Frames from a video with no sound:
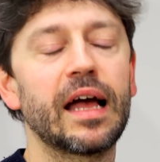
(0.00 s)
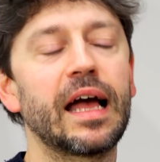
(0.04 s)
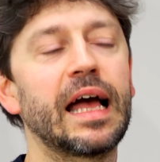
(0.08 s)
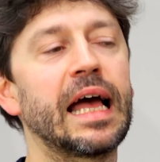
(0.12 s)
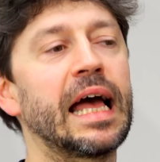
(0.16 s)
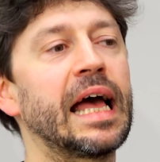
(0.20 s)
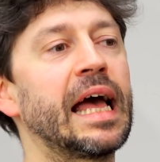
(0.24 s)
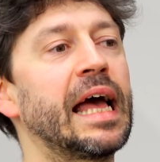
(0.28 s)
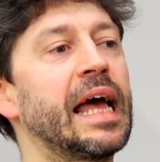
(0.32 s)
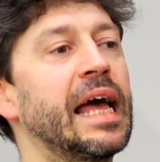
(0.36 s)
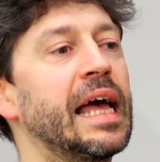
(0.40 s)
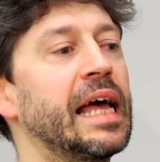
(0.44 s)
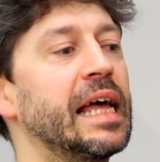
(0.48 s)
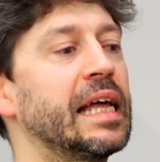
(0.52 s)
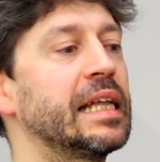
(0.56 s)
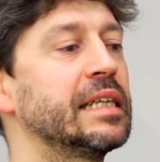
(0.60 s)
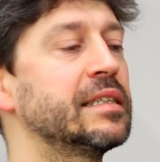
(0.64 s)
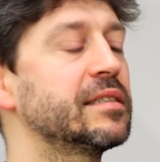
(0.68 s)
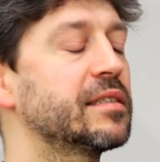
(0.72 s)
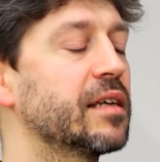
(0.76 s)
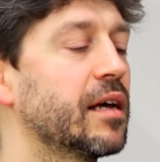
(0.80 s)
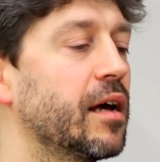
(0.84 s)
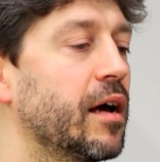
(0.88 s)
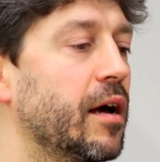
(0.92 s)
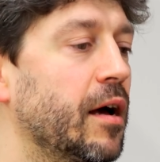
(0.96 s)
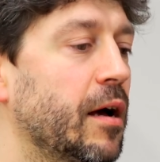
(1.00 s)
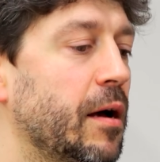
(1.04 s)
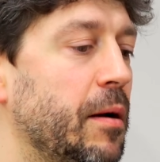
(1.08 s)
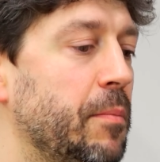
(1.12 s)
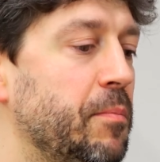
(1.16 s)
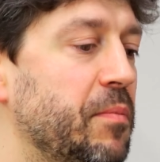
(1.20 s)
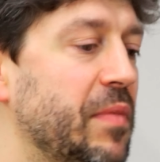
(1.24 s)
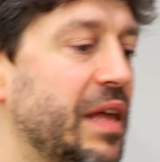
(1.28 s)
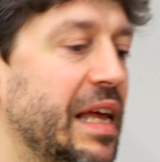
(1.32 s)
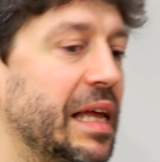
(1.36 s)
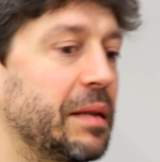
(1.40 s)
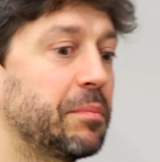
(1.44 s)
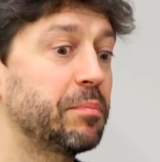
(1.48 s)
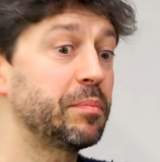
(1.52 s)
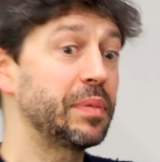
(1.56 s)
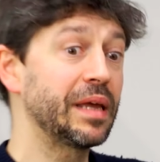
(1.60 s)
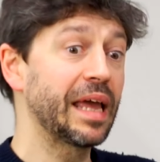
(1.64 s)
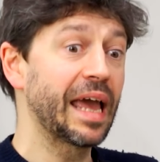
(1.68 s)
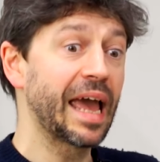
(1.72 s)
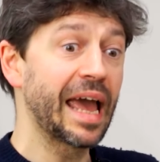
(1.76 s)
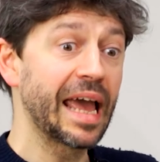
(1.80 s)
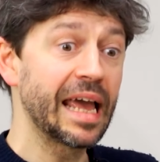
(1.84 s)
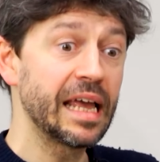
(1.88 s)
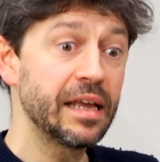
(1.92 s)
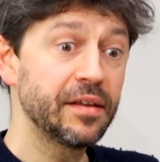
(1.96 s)
And it
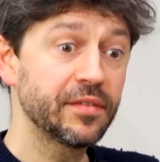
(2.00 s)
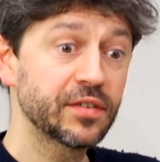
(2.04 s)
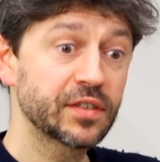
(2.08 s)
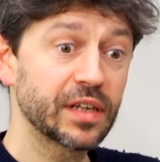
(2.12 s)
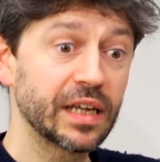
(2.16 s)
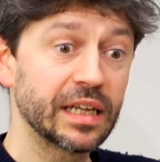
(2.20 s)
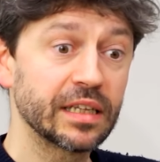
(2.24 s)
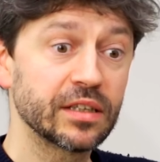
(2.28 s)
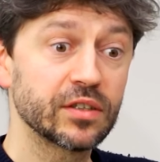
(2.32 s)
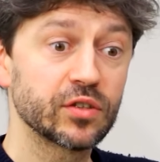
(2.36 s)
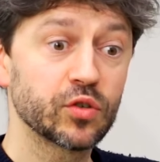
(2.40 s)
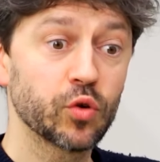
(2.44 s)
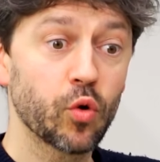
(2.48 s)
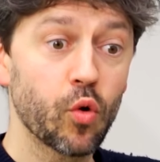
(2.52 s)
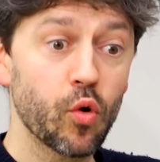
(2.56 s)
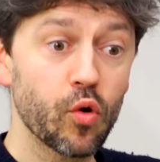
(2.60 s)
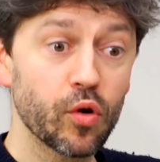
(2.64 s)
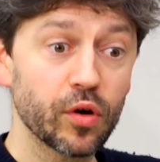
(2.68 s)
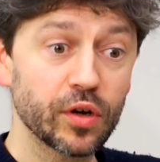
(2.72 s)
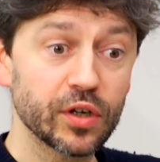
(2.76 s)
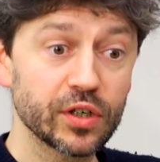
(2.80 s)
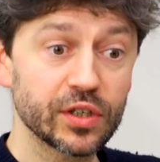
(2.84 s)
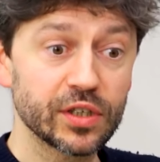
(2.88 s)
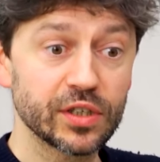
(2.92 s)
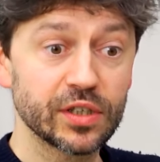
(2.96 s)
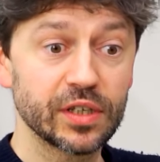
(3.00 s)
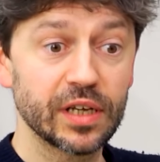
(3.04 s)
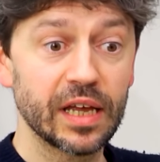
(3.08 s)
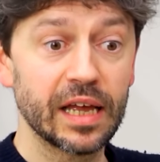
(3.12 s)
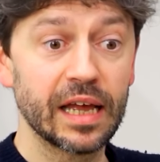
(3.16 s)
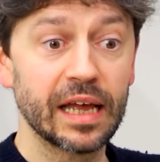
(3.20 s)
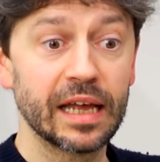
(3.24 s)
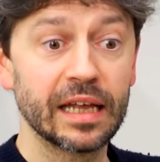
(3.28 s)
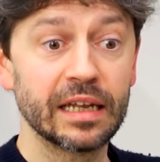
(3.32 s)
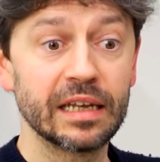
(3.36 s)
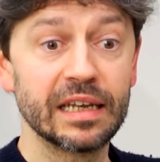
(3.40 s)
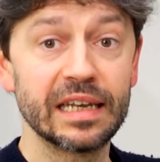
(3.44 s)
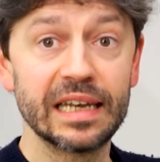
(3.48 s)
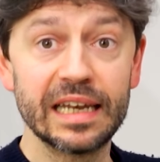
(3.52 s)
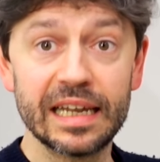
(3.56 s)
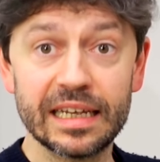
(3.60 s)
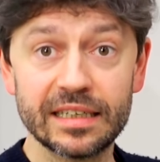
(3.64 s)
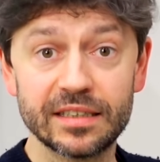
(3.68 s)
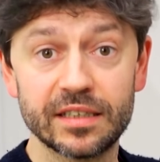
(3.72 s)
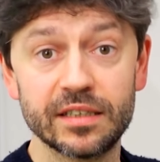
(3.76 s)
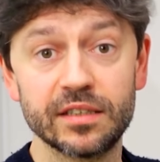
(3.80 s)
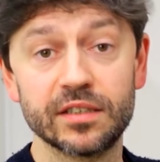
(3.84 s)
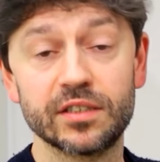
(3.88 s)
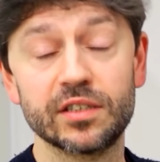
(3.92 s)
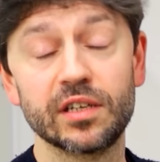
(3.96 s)
behaves and talks and
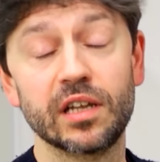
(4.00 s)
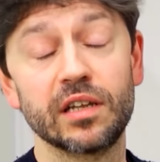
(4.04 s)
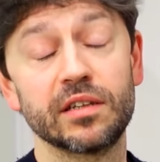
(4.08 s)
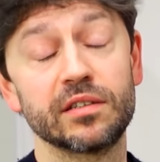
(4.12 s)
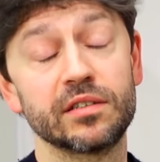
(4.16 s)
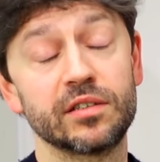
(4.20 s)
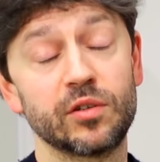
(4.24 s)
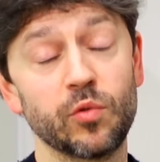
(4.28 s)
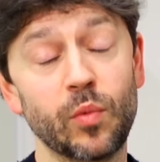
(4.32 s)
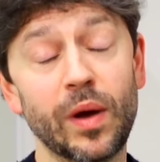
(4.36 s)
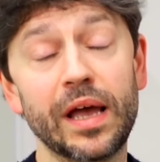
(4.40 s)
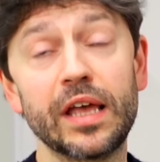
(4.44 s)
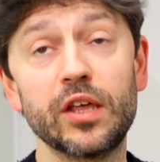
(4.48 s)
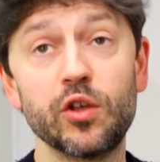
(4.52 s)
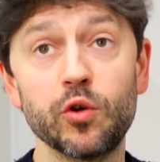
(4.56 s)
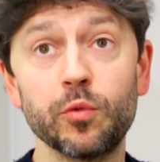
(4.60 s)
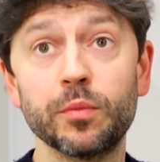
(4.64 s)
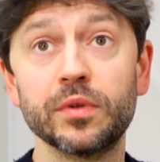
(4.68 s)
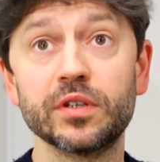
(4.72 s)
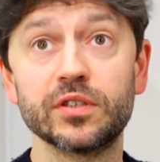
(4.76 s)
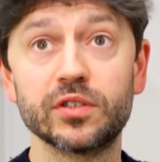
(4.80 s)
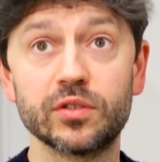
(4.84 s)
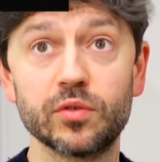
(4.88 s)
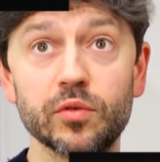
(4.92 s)
listens the way humans